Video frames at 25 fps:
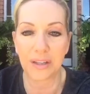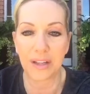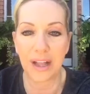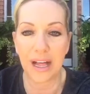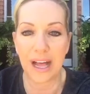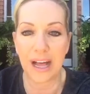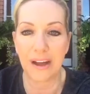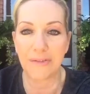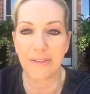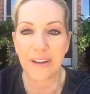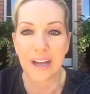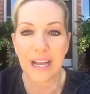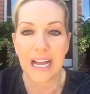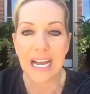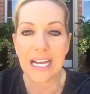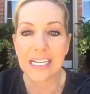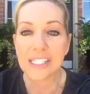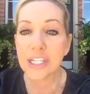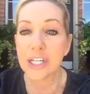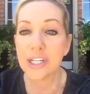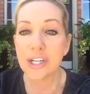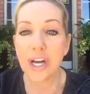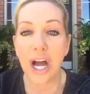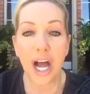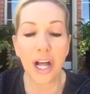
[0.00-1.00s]
glove,
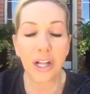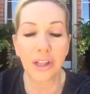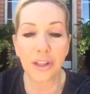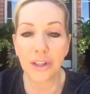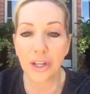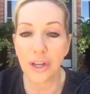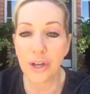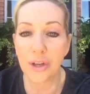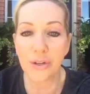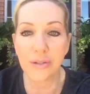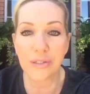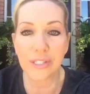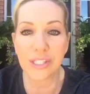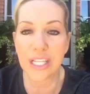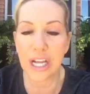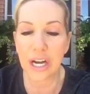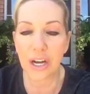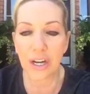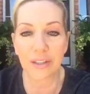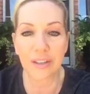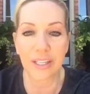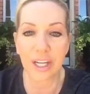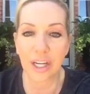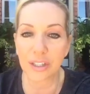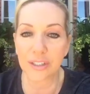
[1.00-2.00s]
to not lose
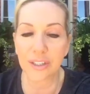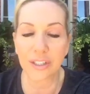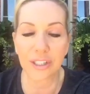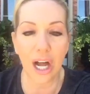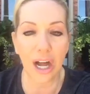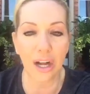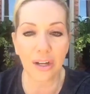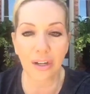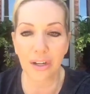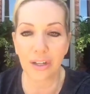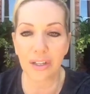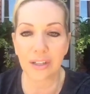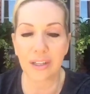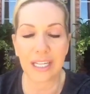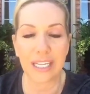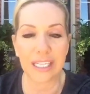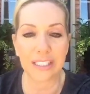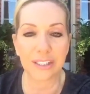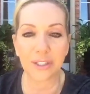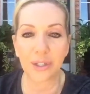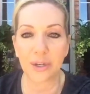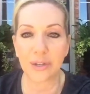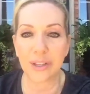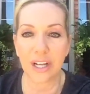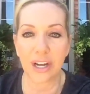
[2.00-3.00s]
their soccer
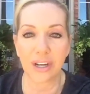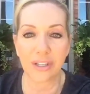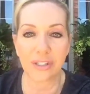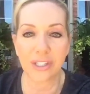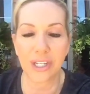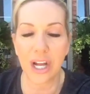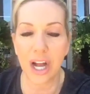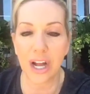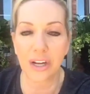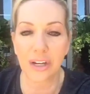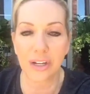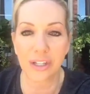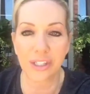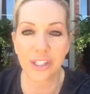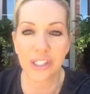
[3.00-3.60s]
cleats or their soccer